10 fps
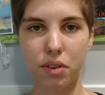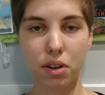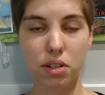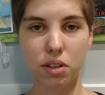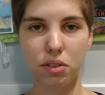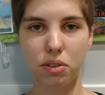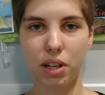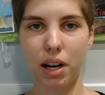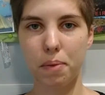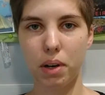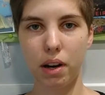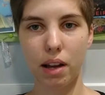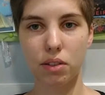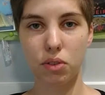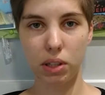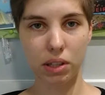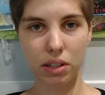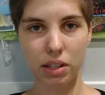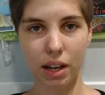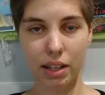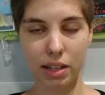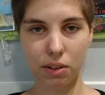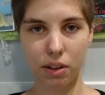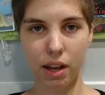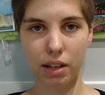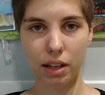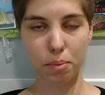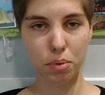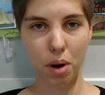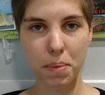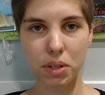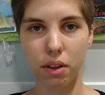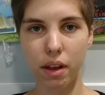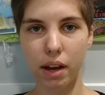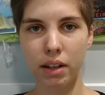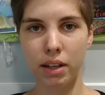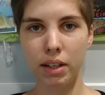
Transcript: You're going to start using them in the next few years. I can tell you that. I can promise you that.